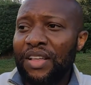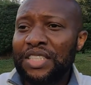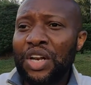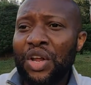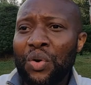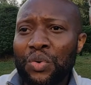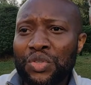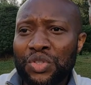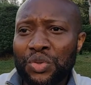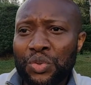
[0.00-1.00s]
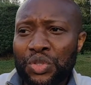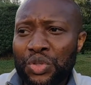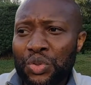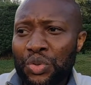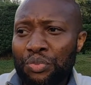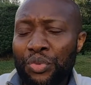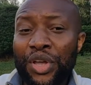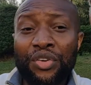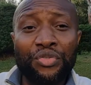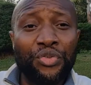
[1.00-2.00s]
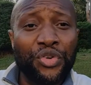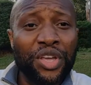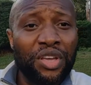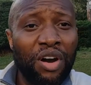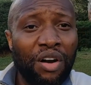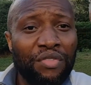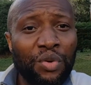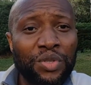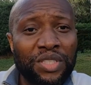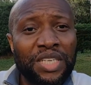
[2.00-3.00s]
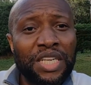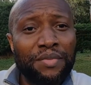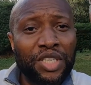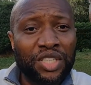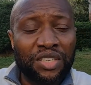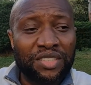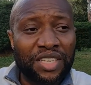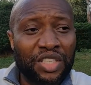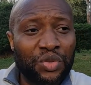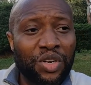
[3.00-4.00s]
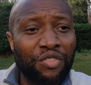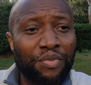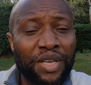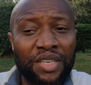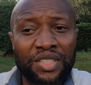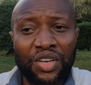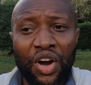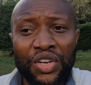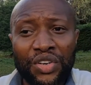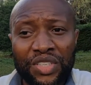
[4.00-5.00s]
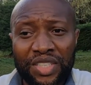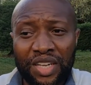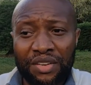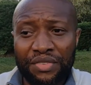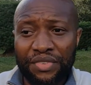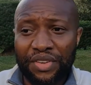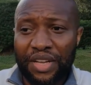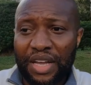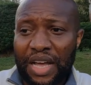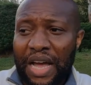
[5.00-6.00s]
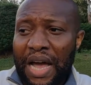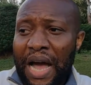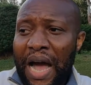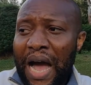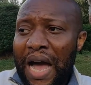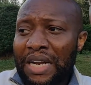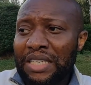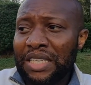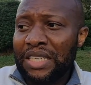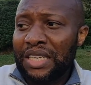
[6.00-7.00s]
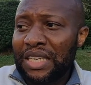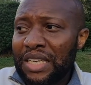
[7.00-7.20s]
that allows you to break free of those inhibitions that you would have placed on yourself and